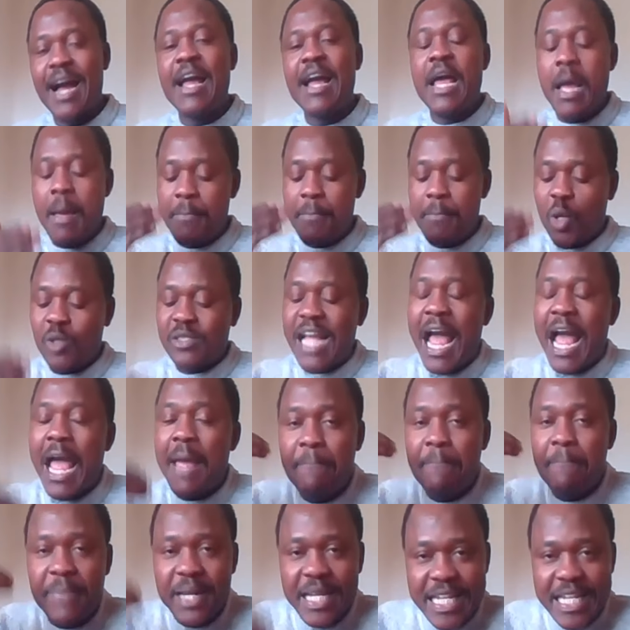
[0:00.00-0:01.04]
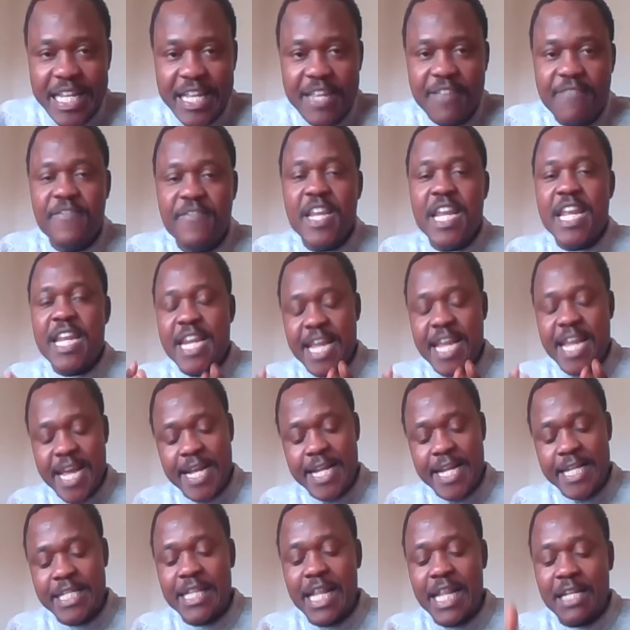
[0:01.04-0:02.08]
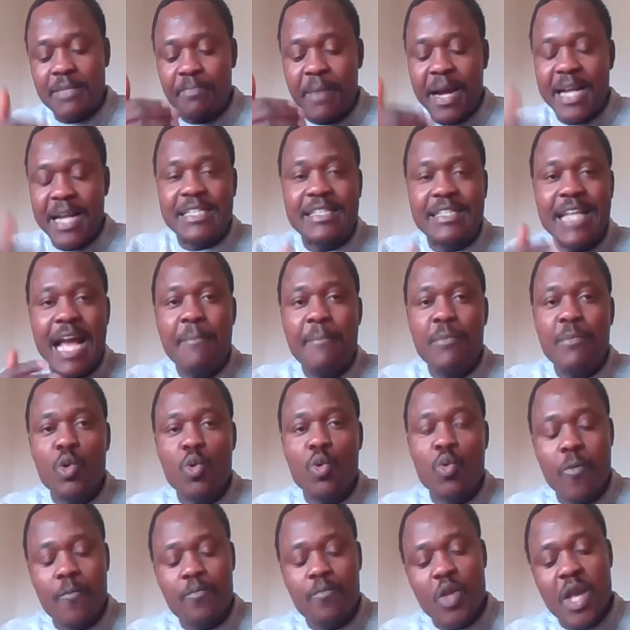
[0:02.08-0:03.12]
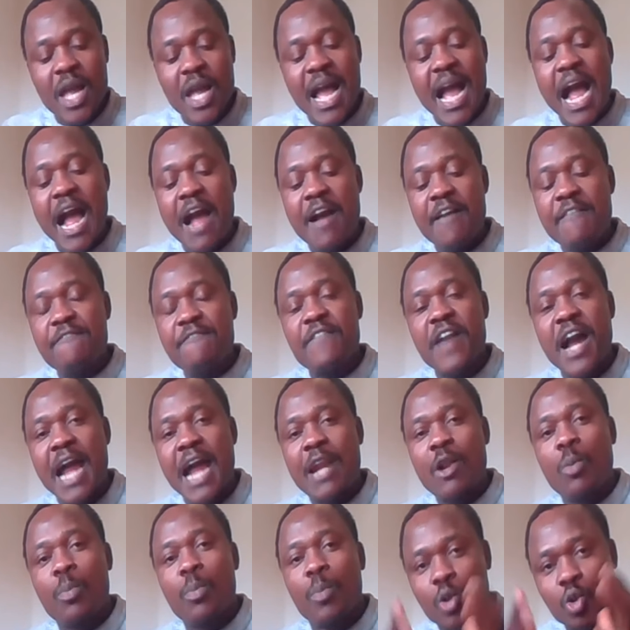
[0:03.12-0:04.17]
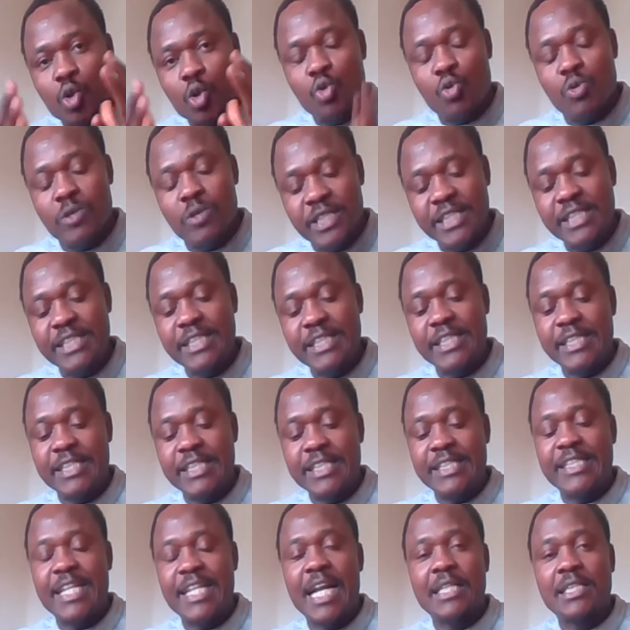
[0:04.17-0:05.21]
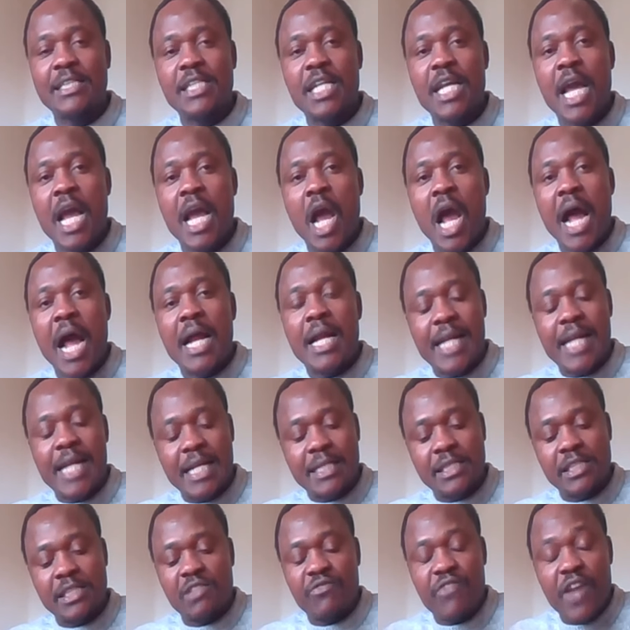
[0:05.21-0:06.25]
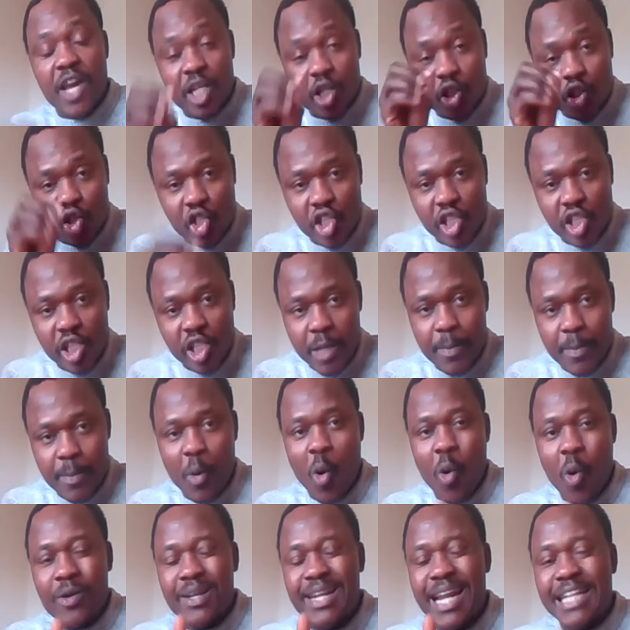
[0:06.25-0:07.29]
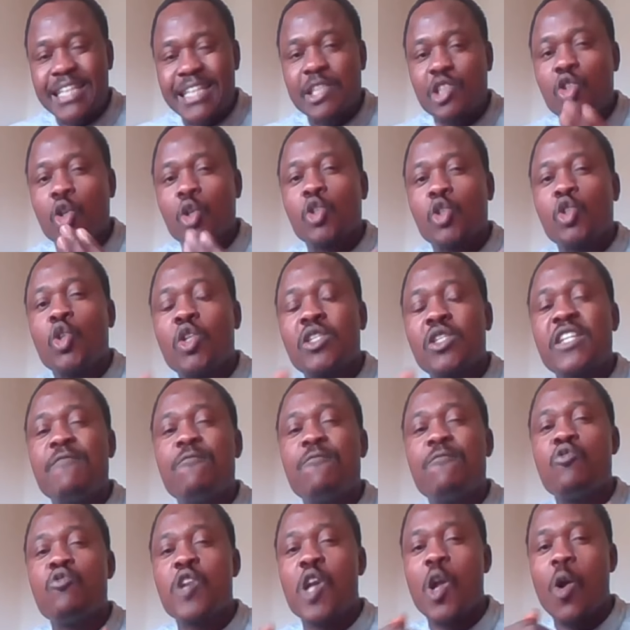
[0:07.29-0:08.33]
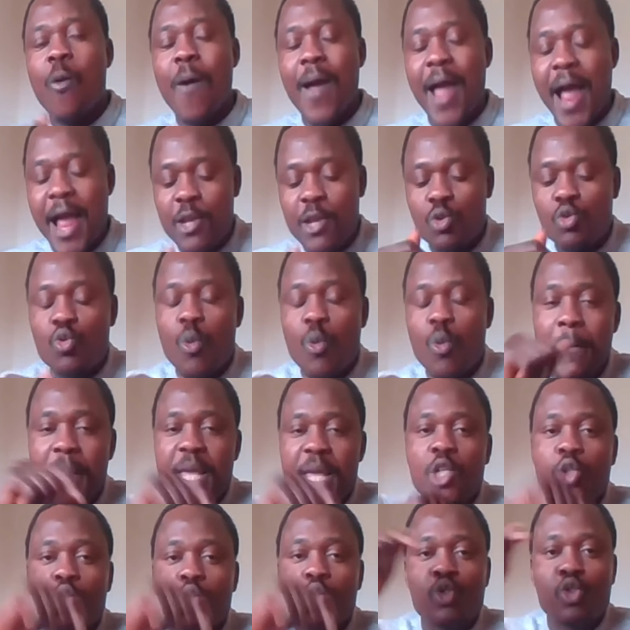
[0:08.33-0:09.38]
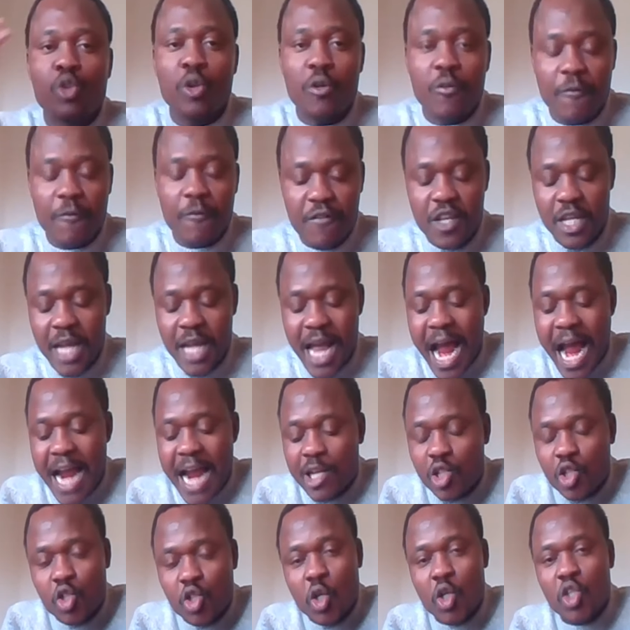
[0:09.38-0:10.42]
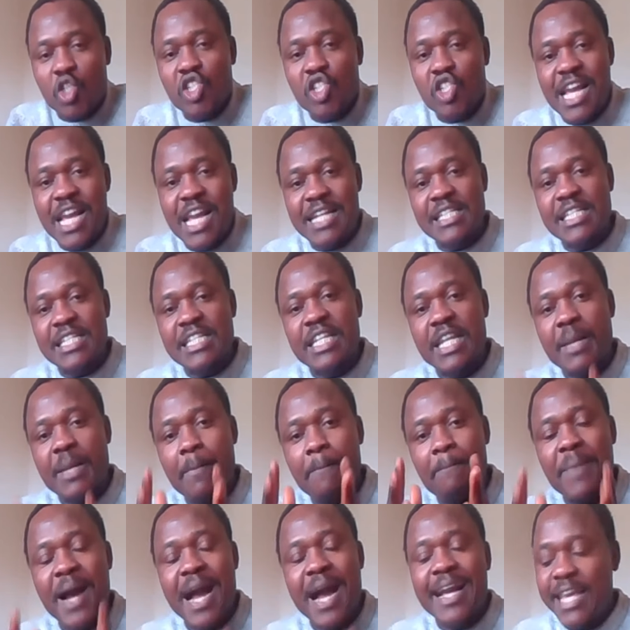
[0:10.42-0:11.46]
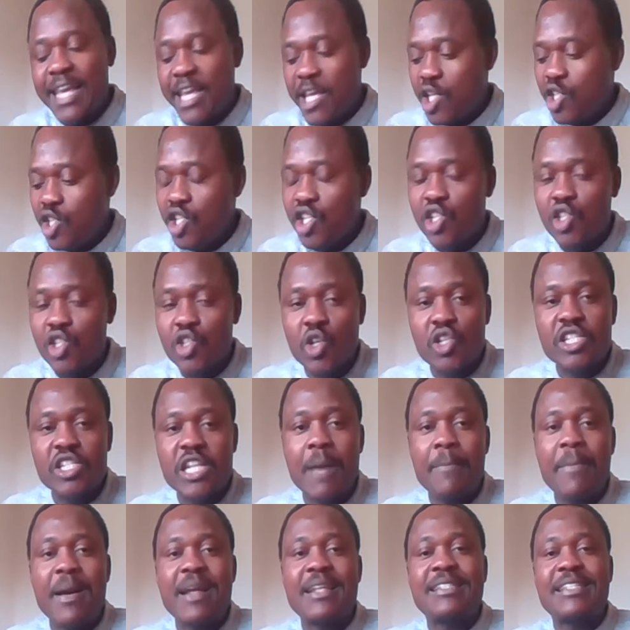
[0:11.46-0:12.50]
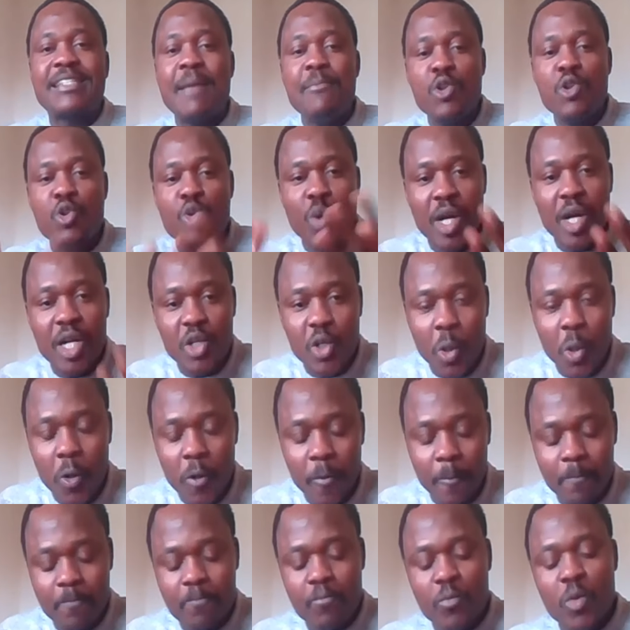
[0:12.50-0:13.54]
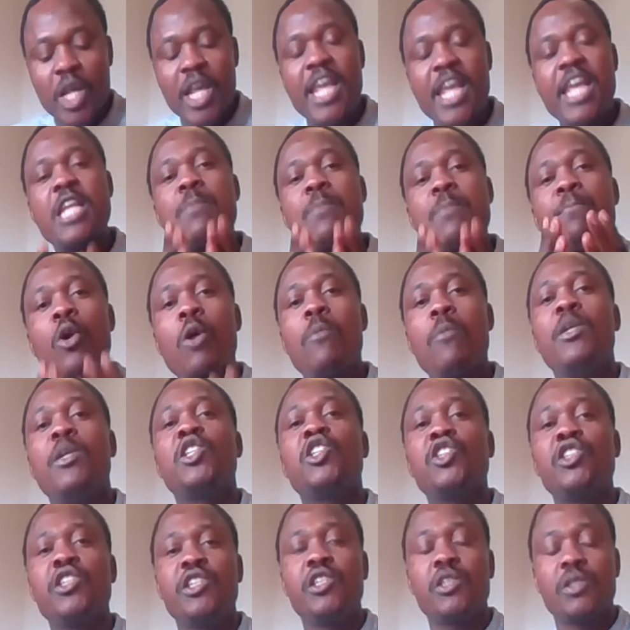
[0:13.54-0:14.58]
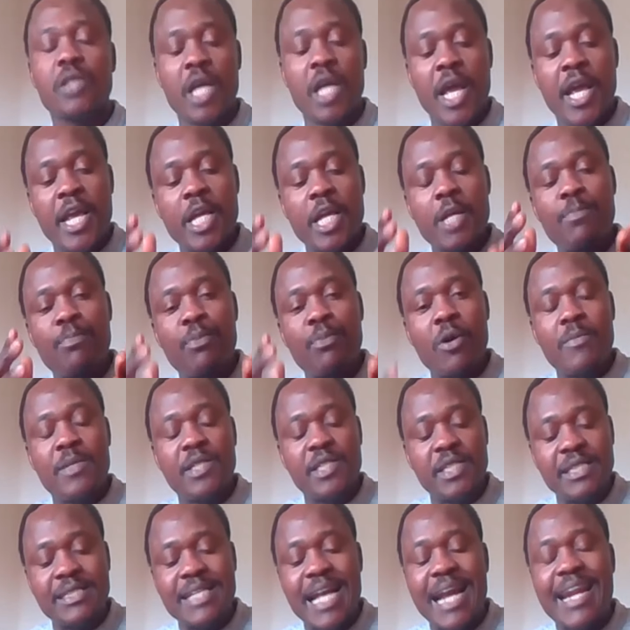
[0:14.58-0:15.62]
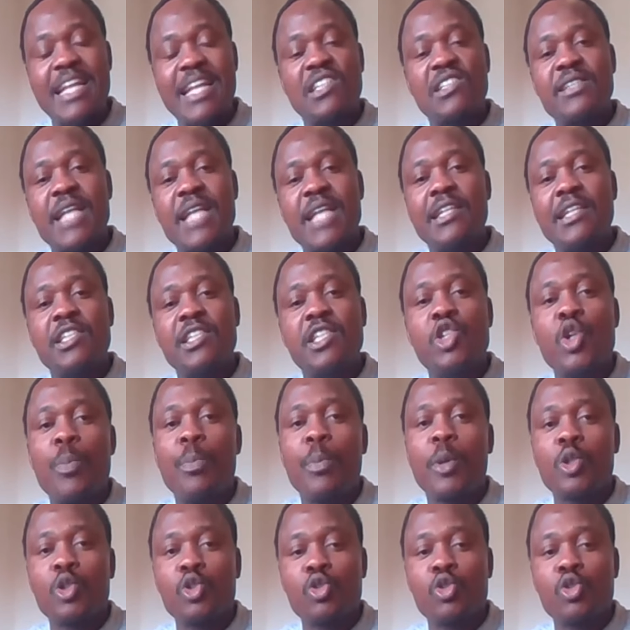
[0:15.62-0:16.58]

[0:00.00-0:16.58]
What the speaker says: Yeah, because I believe in it that by the time you have an opportunity that is very cheap or that does not even require you to pay tuition fee, and such that the package is such that by the time you are done, it promises an exciting